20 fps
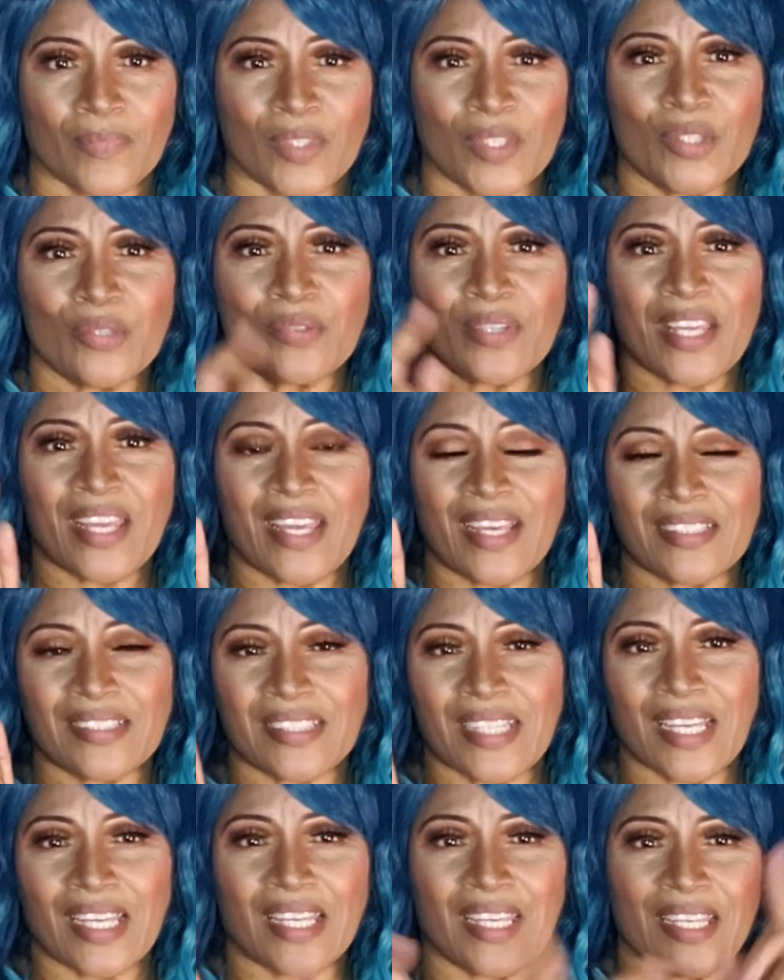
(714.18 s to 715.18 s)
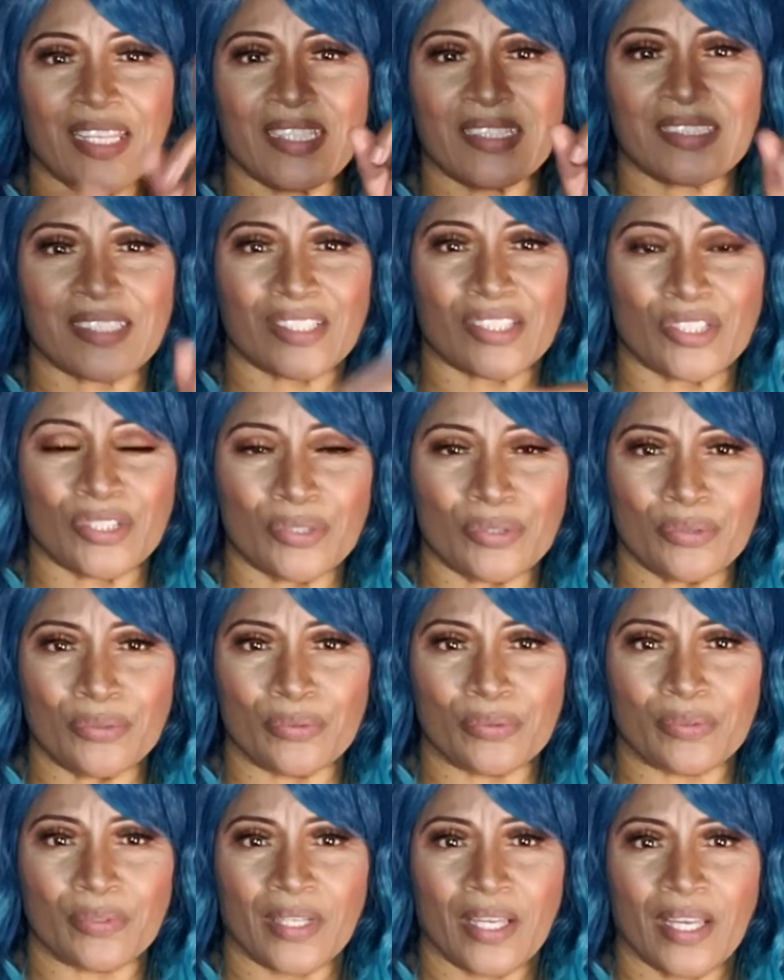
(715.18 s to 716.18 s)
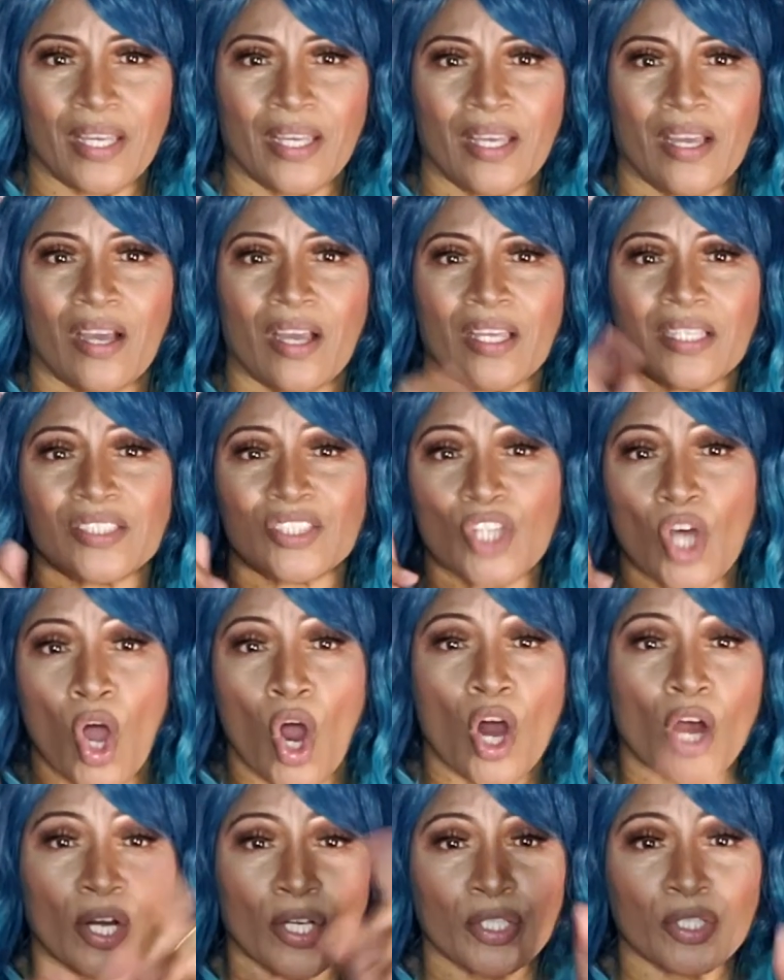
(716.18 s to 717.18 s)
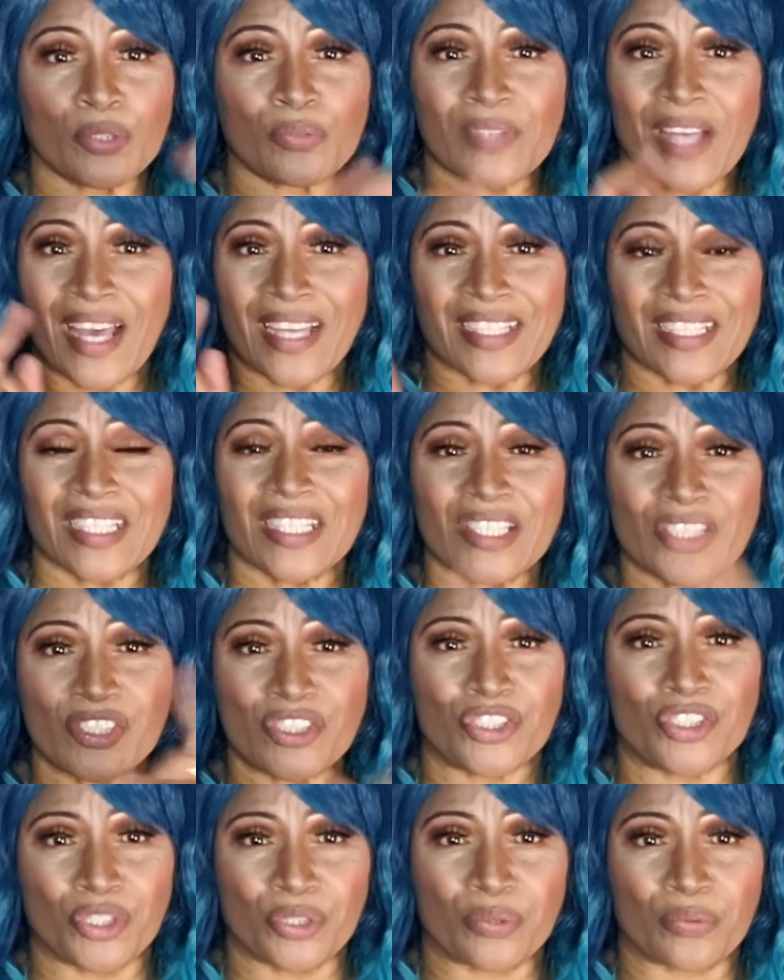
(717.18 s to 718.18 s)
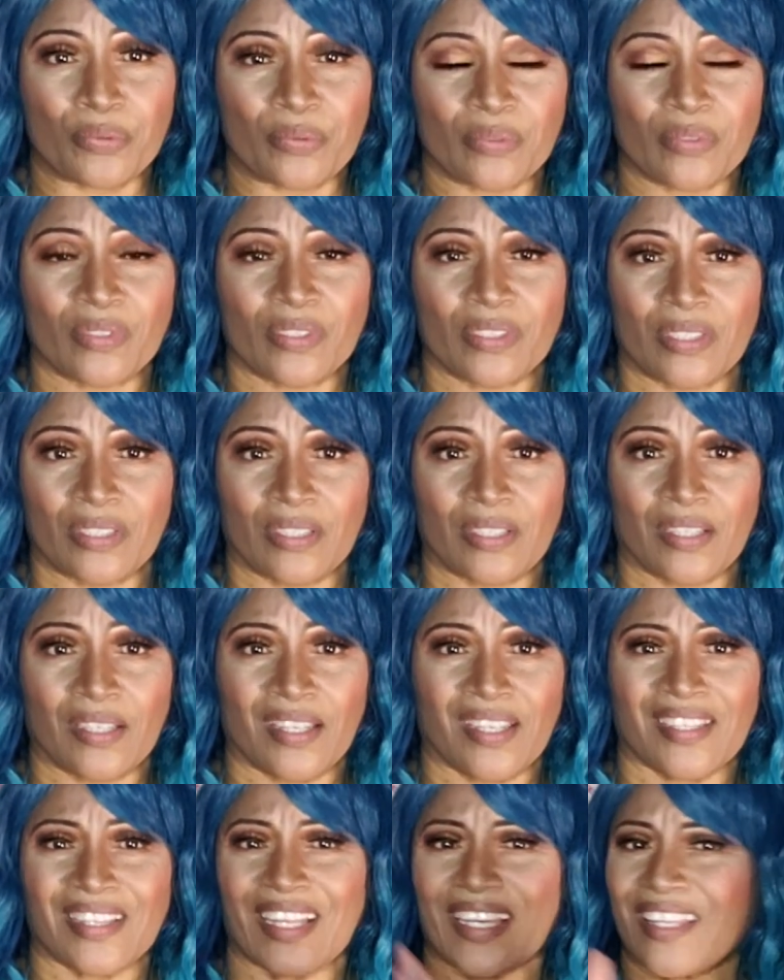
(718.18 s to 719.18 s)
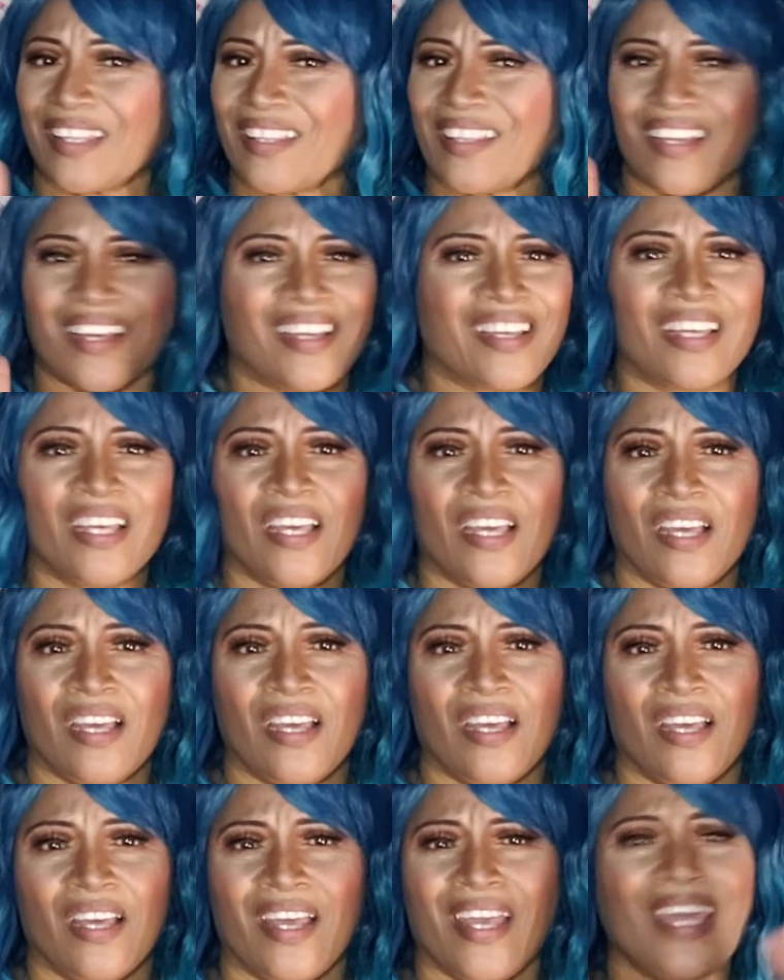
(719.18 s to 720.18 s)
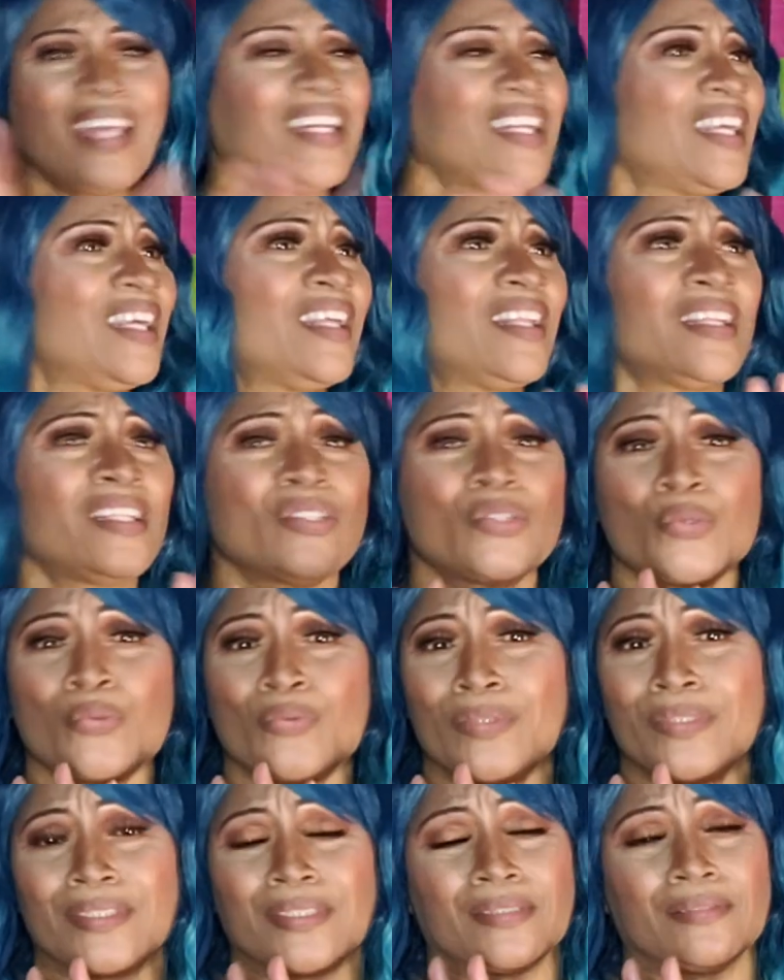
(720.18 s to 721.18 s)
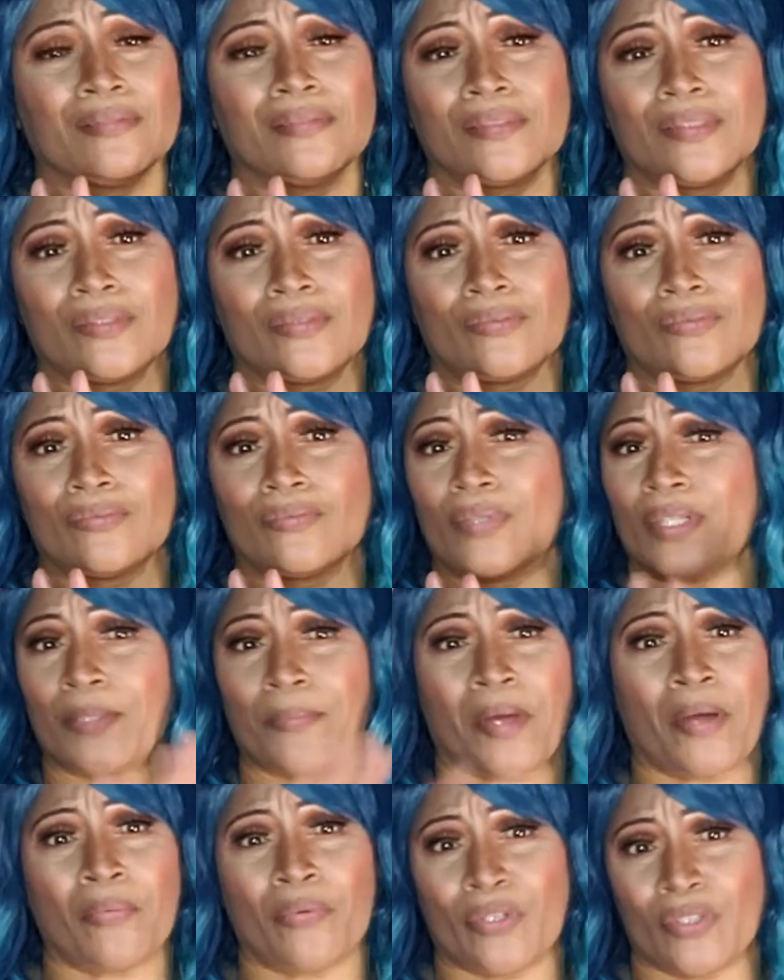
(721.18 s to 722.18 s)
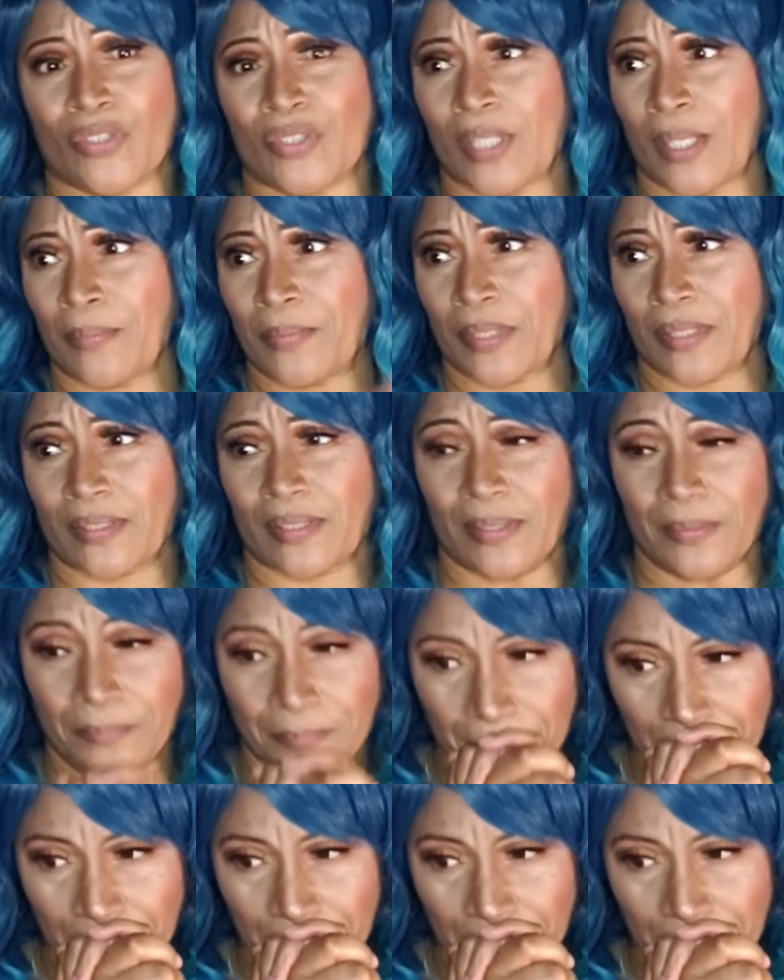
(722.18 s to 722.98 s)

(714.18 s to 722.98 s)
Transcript: You can't say is and you. It's are you, not is you. Like, and English was one of my worst subjects.